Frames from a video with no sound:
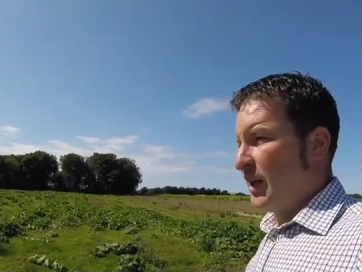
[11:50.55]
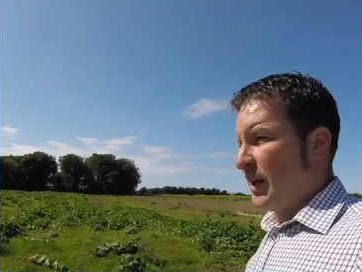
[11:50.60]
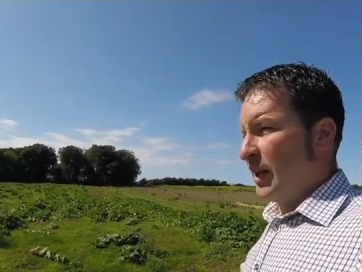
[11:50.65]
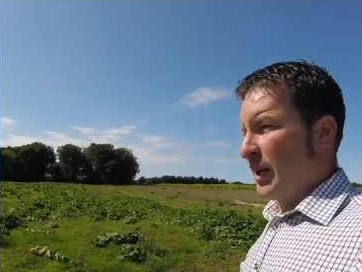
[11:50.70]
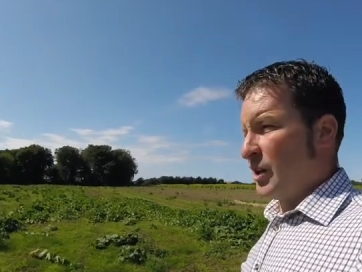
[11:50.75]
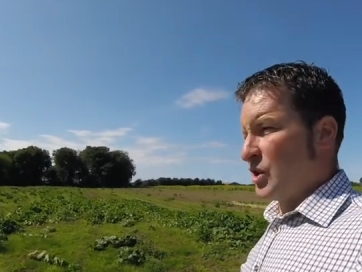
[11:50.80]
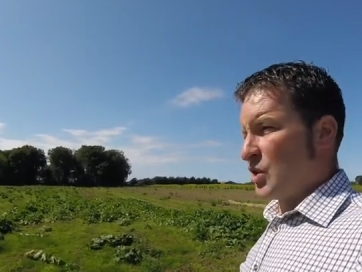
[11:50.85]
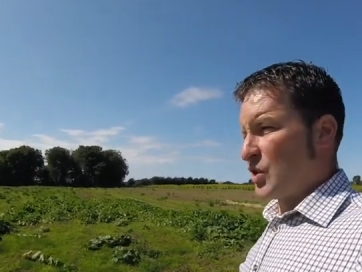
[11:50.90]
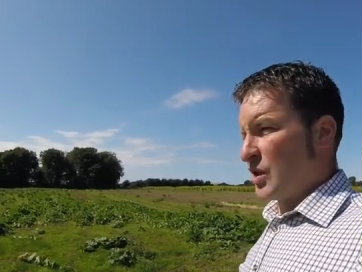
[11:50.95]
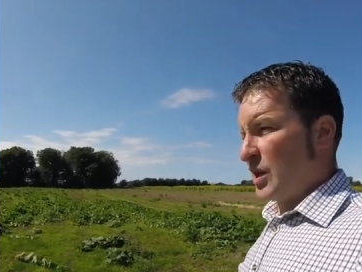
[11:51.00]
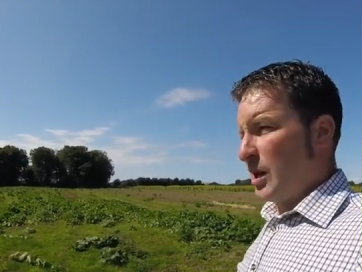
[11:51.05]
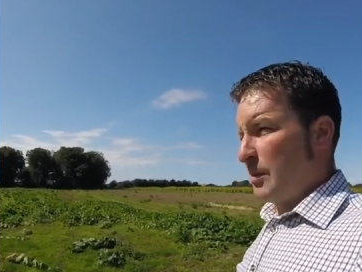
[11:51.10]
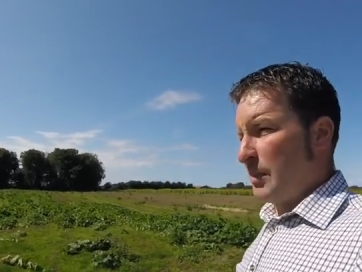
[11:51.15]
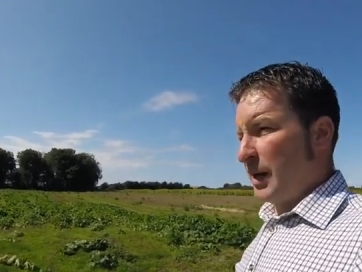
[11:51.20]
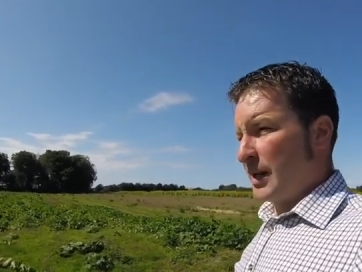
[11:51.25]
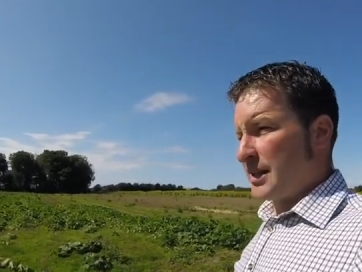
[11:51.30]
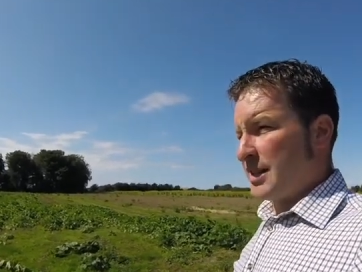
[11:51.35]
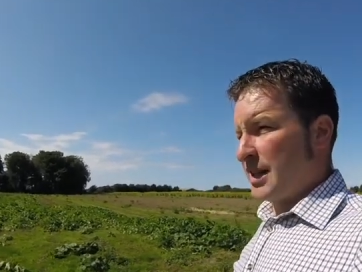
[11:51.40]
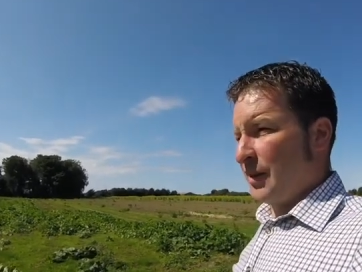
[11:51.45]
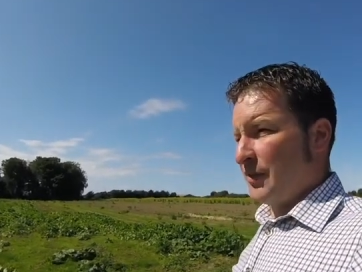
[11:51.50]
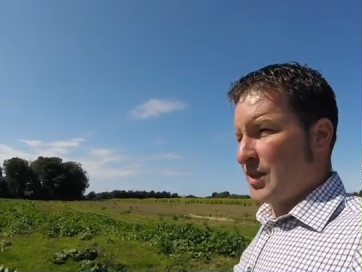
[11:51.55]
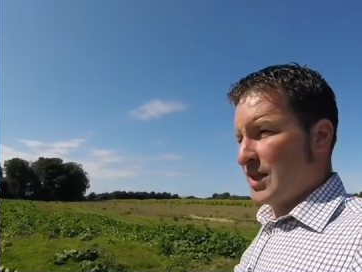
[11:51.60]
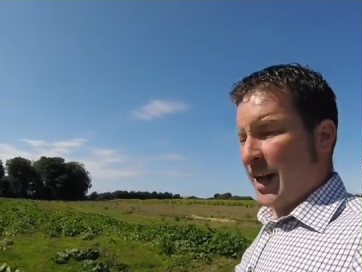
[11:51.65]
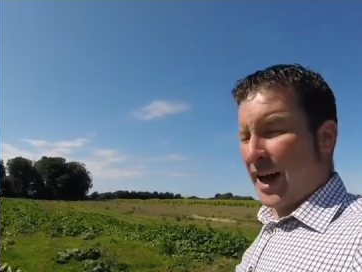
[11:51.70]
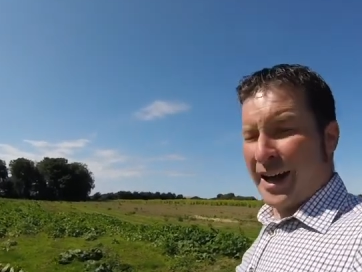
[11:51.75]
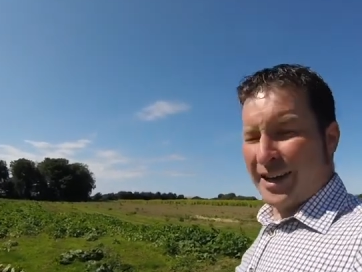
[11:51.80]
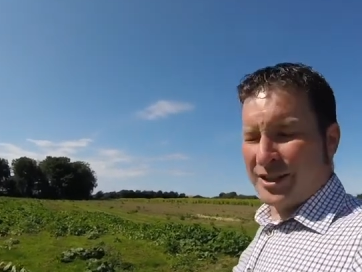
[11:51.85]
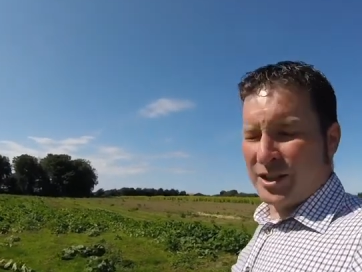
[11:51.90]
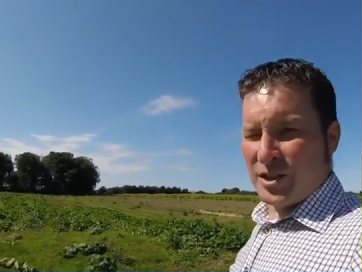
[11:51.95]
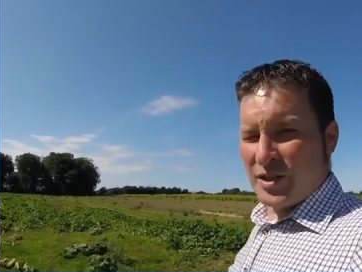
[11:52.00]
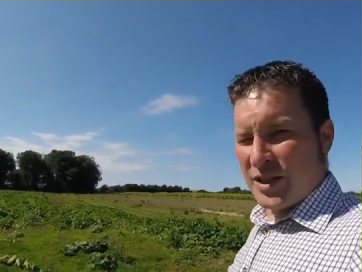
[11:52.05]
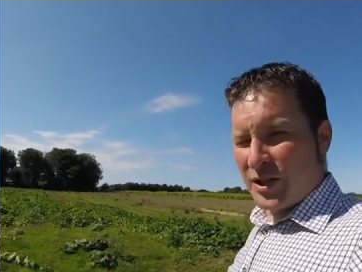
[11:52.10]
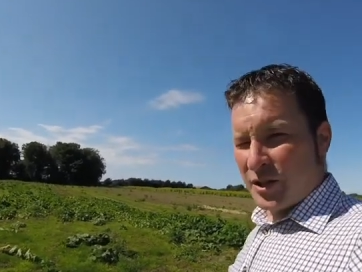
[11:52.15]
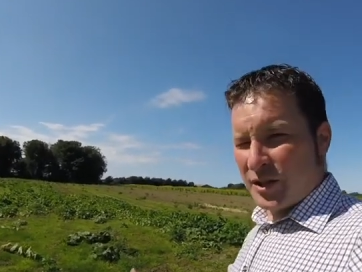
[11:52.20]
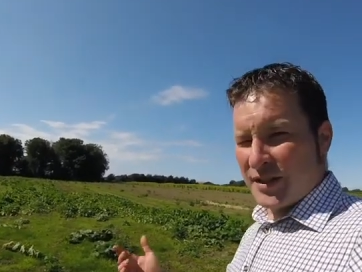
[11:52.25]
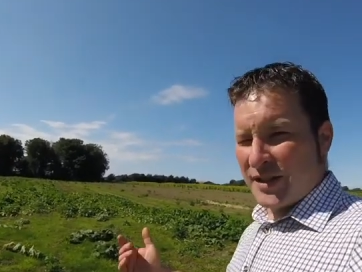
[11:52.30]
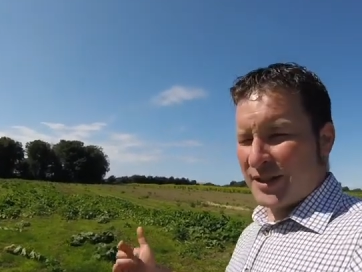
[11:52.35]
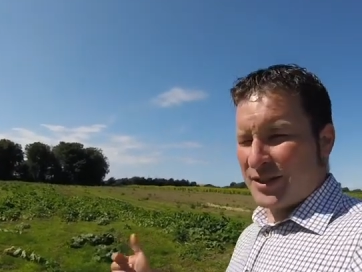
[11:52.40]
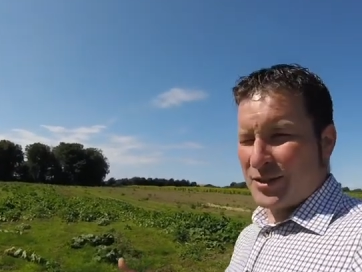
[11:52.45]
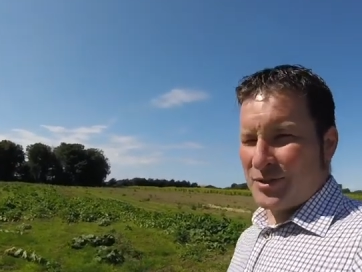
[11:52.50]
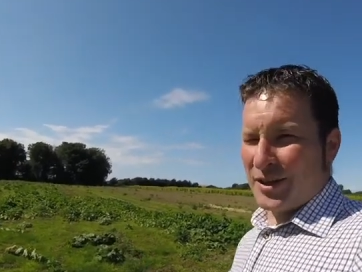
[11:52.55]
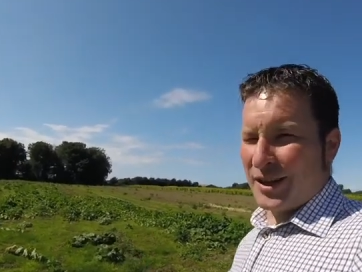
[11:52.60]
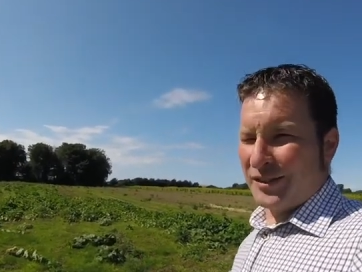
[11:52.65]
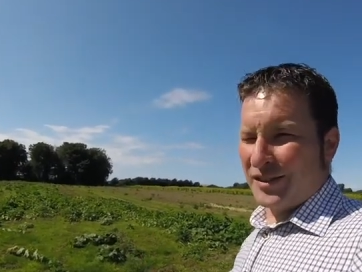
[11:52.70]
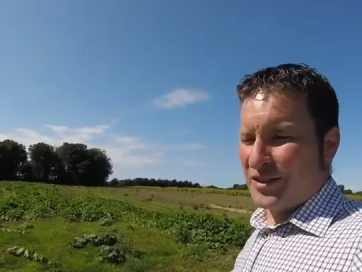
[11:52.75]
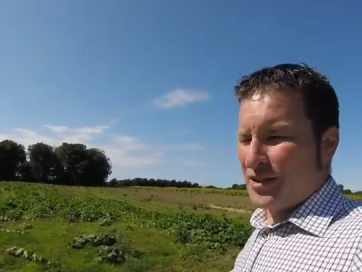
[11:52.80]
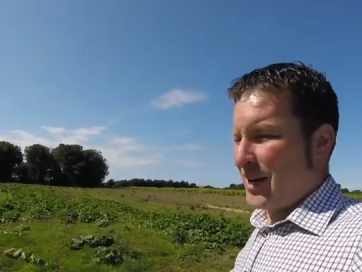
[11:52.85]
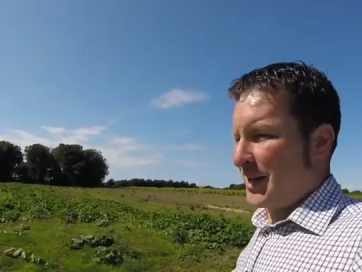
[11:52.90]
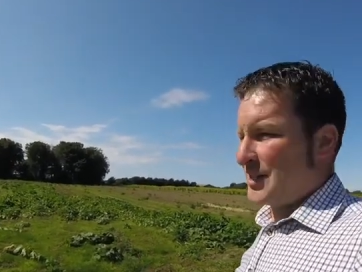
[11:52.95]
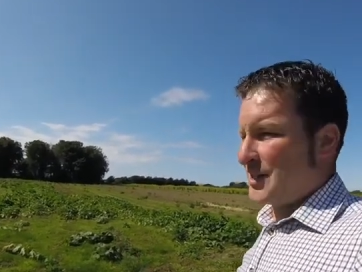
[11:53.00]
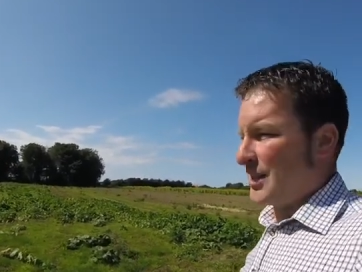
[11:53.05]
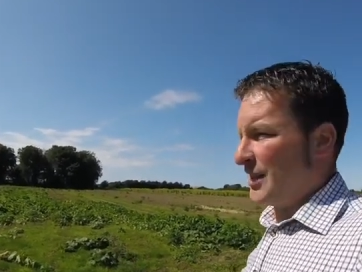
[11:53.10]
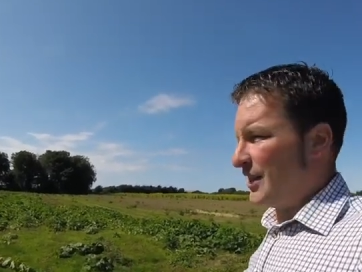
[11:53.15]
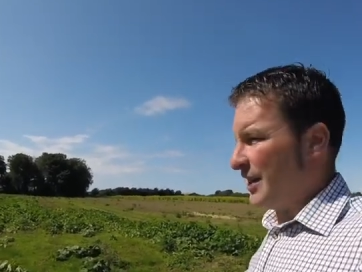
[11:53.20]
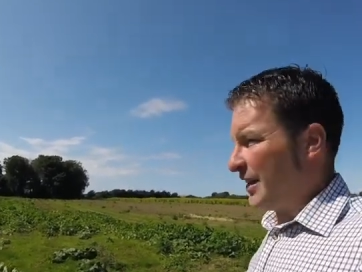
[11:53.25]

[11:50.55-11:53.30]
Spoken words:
and just came back to give us a hand because he knows how to drive the tractor.